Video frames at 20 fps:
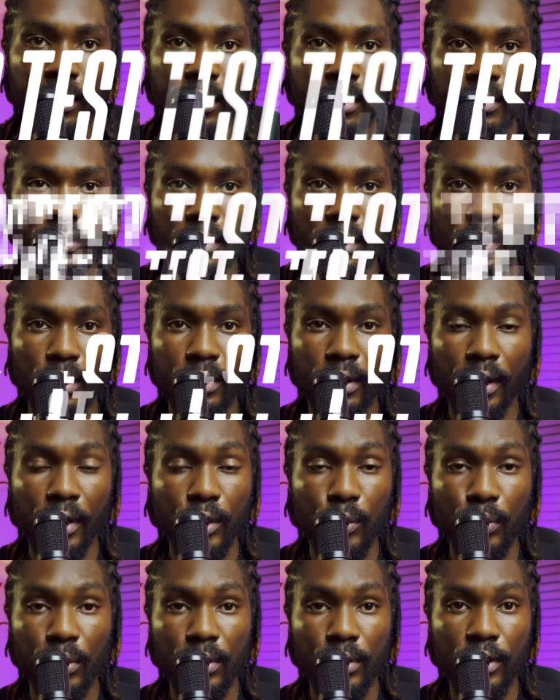It doesn't
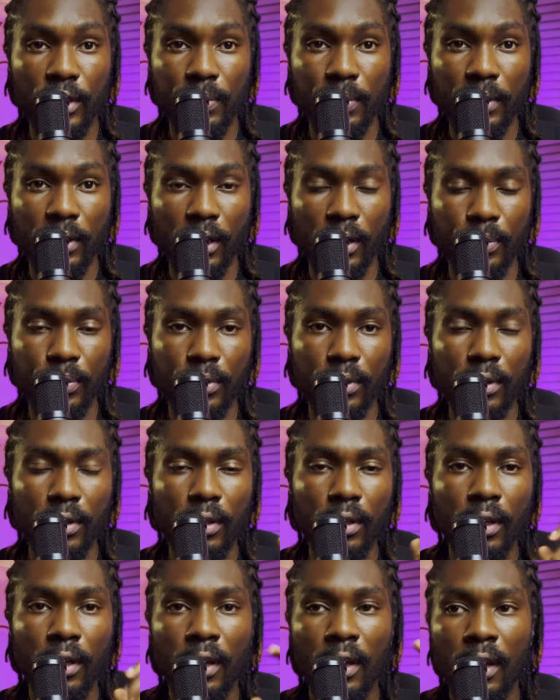connect with USB
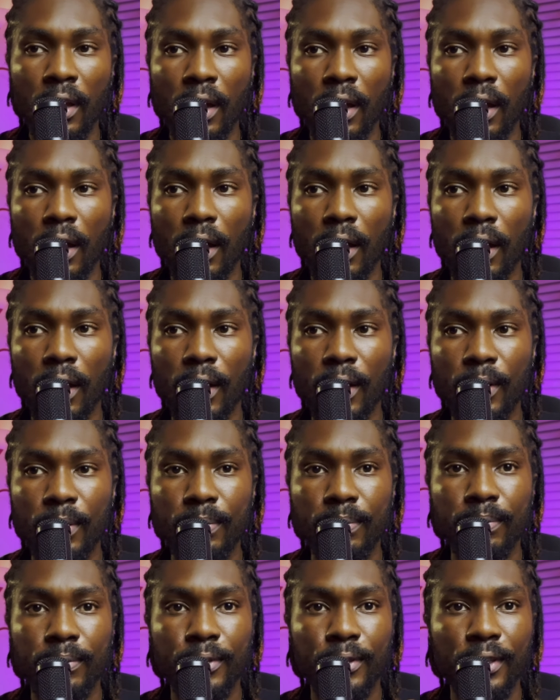Type-C.
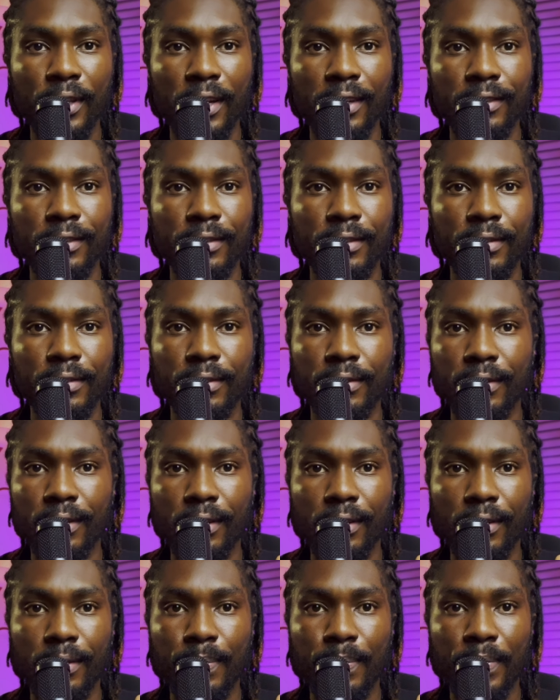So yeah, this is
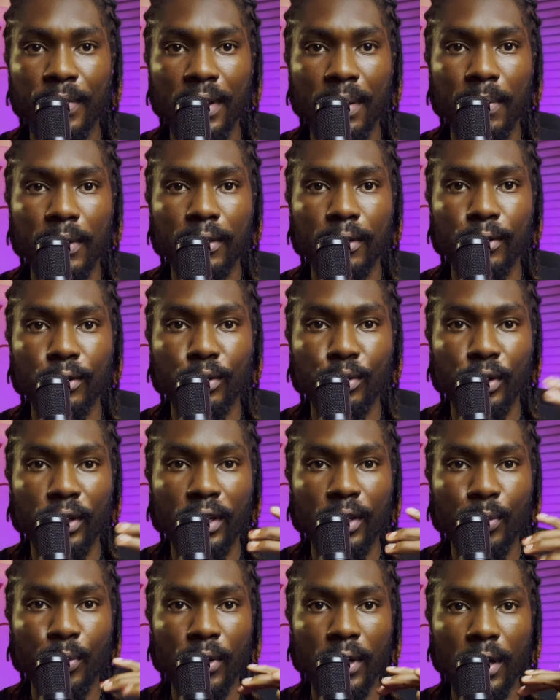the
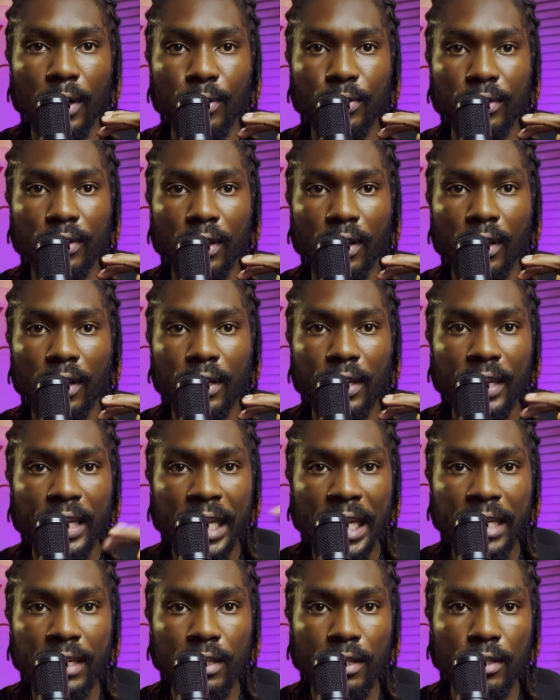BM800 without
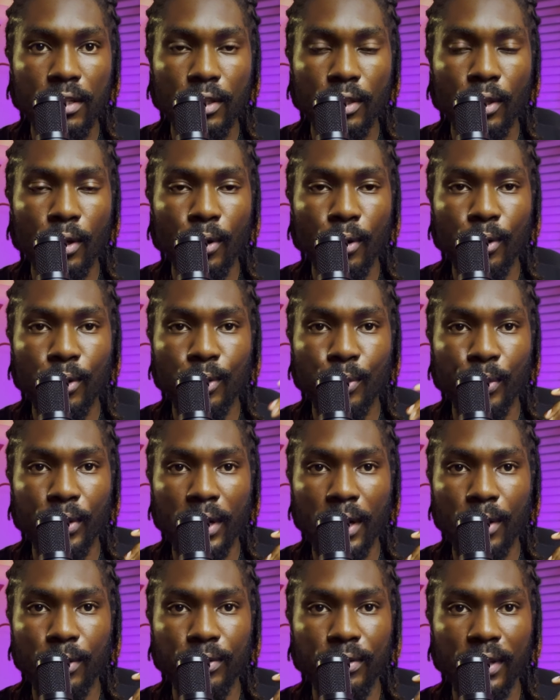any edit done,
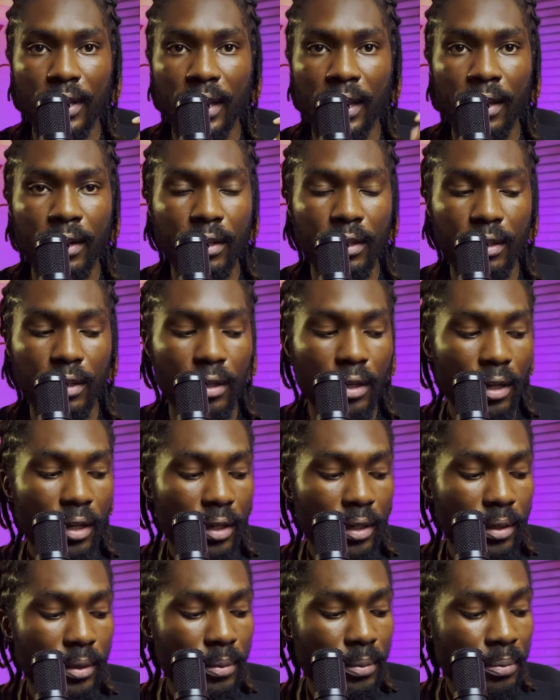without any
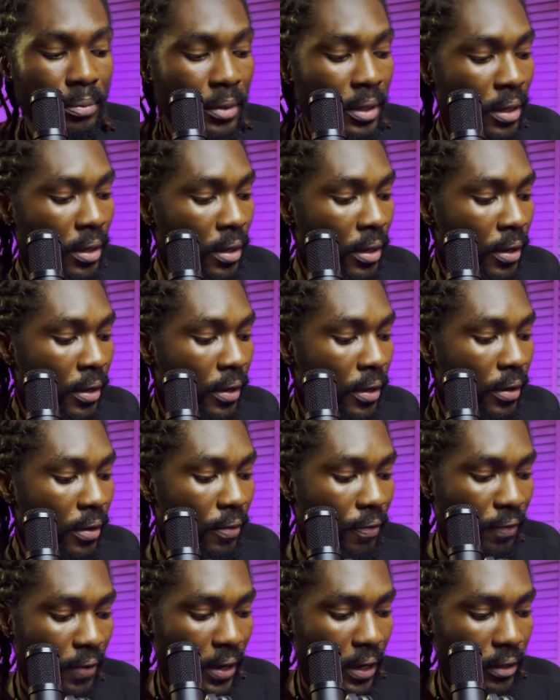
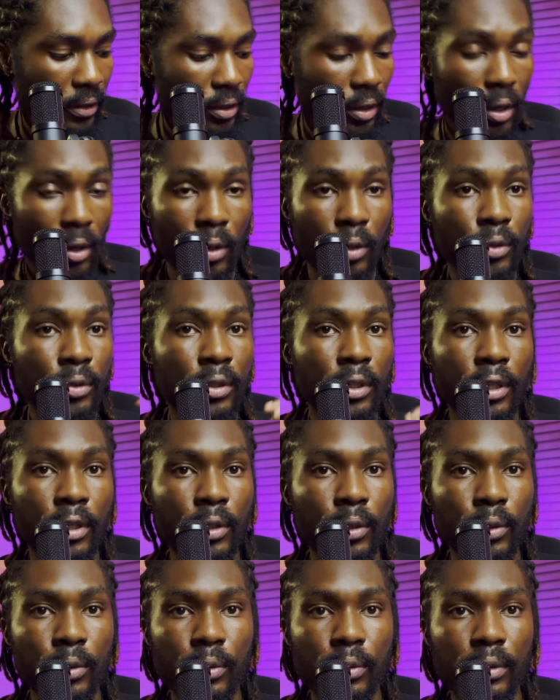effect on
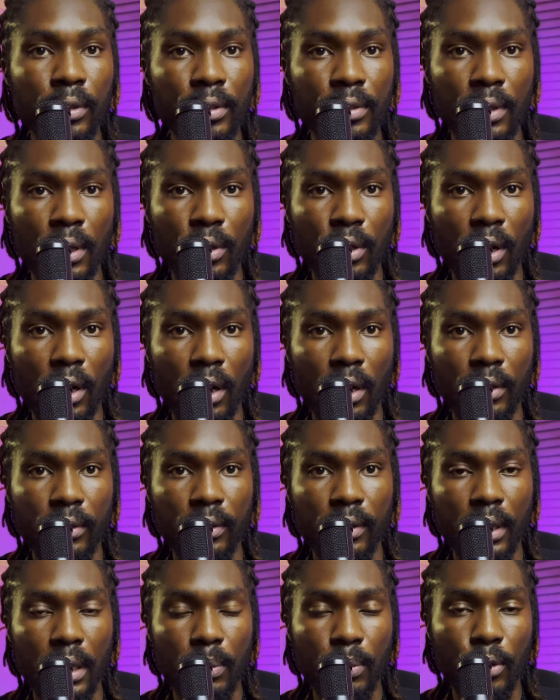the sound card
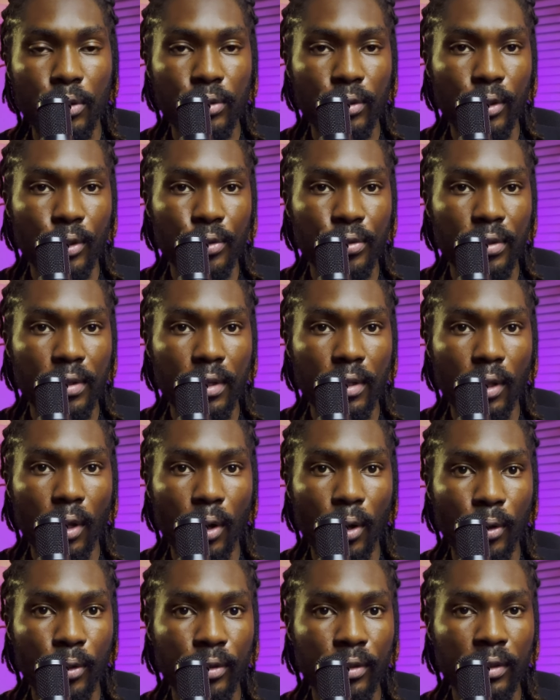that I'm also using it
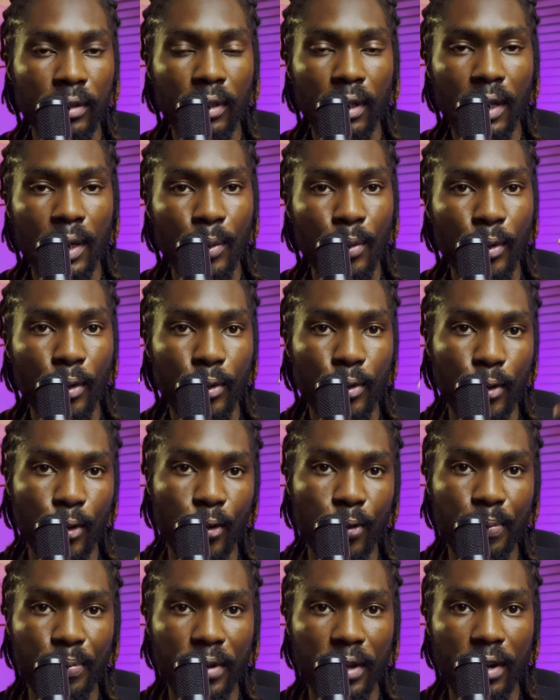on, and we're going to
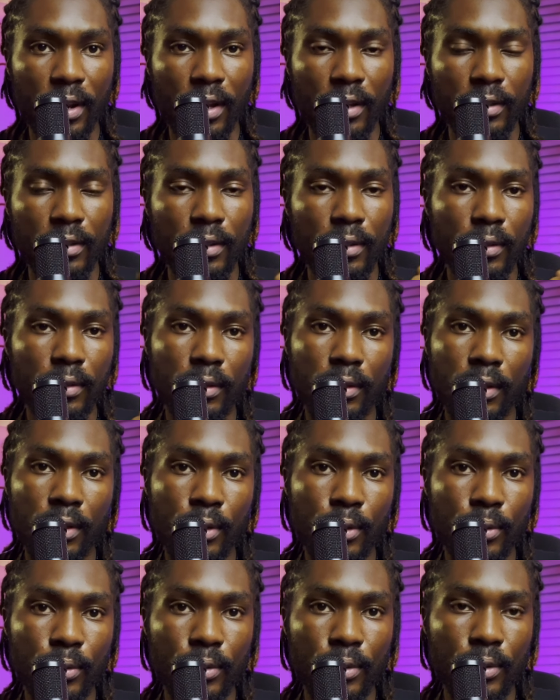compare that
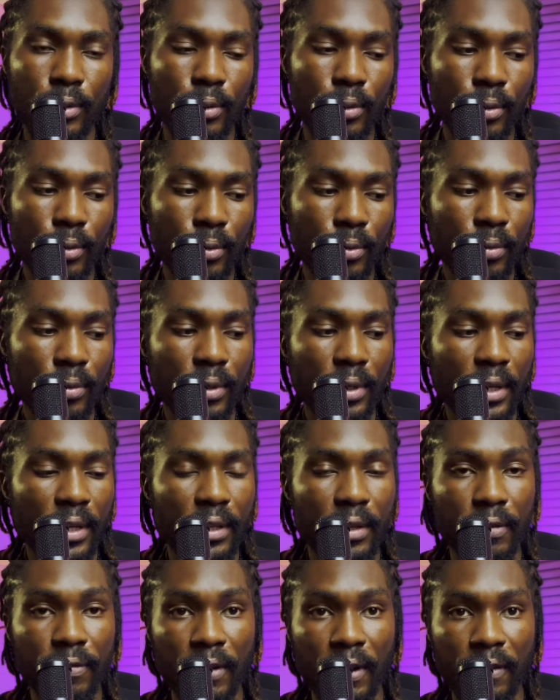to
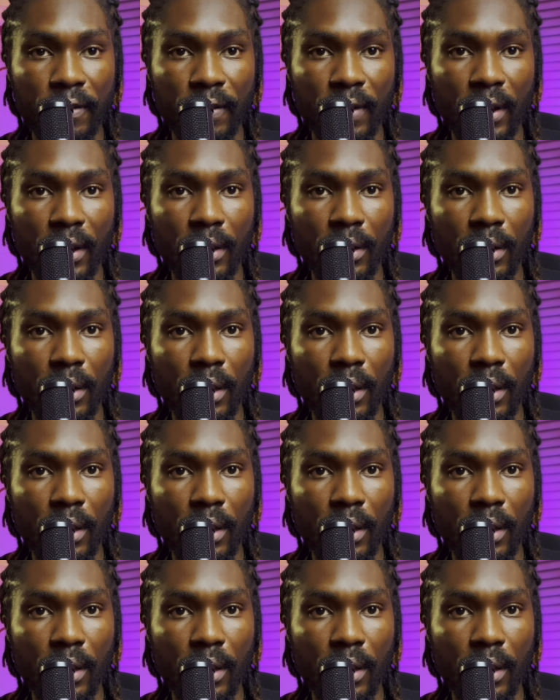the Fifine